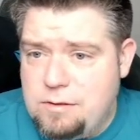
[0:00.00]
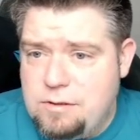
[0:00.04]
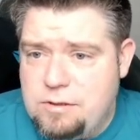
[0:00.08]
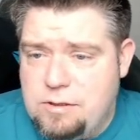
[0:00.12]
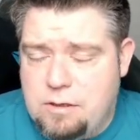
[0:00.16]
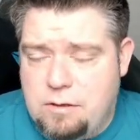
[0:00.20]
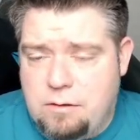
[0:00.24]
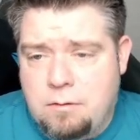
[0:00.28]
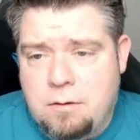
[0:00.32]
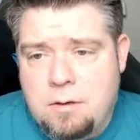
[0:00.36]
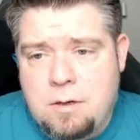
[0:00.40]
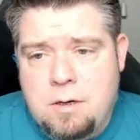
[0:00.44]

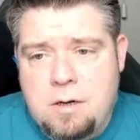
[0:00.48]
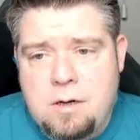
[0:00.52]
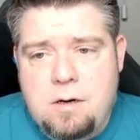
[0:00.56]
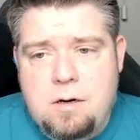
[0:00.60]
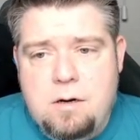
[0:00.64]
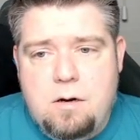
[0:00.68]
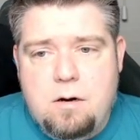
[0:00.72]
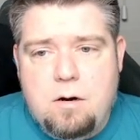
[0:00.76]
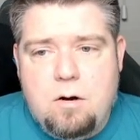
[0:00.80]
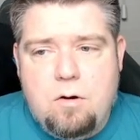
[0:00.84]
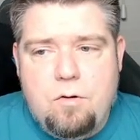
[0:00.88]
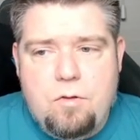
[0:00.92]
So
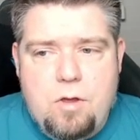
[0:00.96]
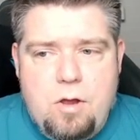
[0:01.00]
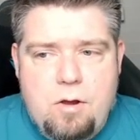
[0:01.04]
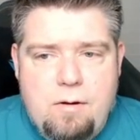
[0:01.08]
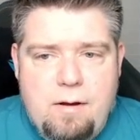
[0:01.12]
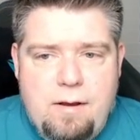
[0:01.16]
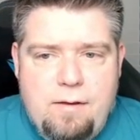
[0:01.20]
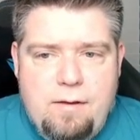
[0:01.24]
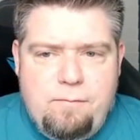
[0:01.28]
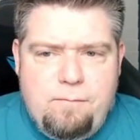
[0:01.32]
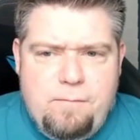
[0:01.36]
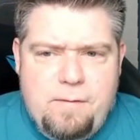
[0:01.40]

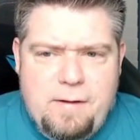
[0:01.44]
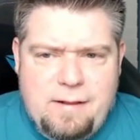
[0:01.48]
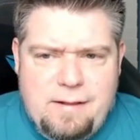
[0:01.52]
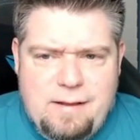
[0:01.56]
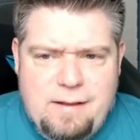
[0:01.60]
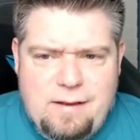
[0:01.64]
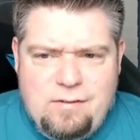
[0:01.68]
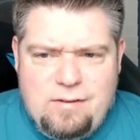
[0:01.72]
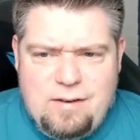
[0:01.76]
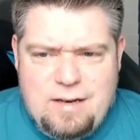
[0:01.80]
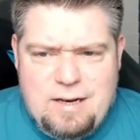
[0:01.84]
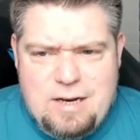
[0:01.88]
although I think
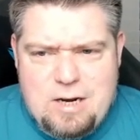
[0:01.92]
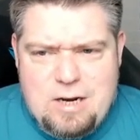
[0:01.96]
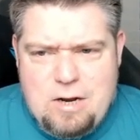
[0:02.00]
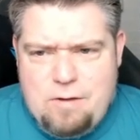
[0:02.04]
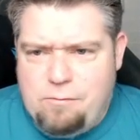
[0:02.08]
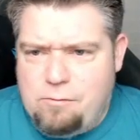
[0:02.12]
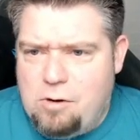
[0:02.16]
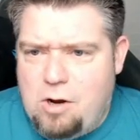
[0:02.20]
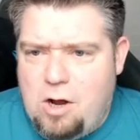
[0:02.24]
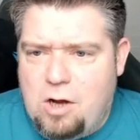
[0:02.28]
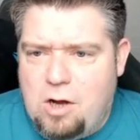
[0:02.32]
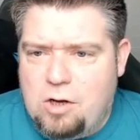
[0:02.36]
they said in
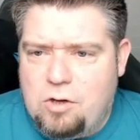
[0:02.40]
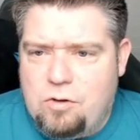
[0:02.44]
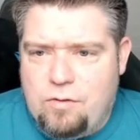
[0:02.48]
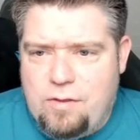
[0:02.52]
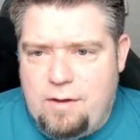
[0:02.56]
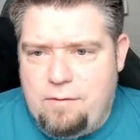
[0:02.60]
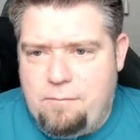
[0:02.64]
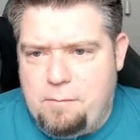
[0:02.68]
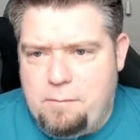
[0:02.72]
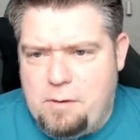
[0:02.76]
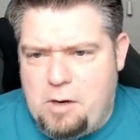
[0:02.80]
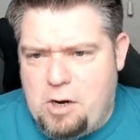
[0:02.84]
another article
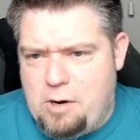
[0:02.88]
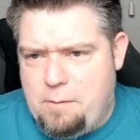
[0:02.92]
they've kind